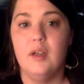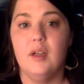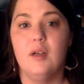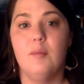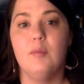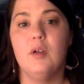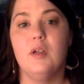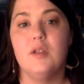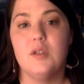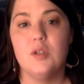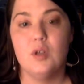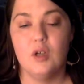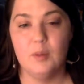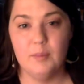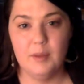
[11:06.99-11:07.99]
and I'm going to
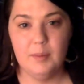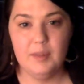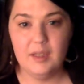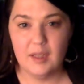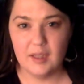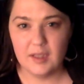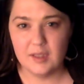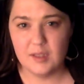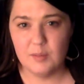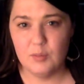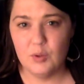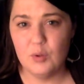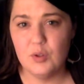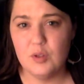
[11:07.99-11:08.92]
start maybe getting some new